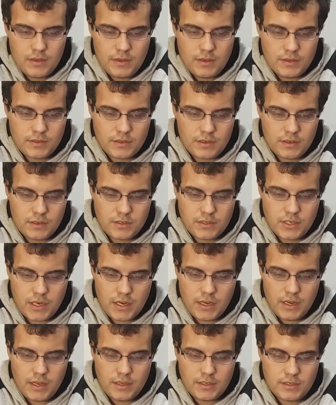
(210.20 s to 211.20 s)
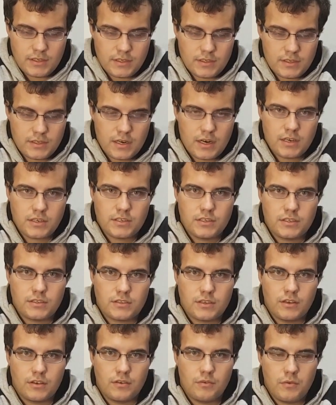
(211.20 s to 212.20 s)
It's got Chinese instructions
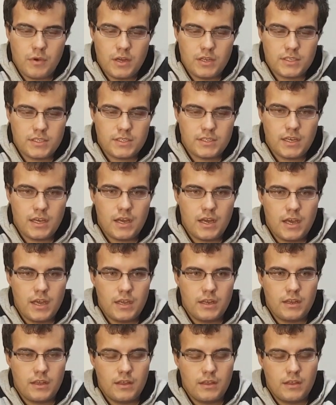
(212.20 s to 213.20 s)
on the one side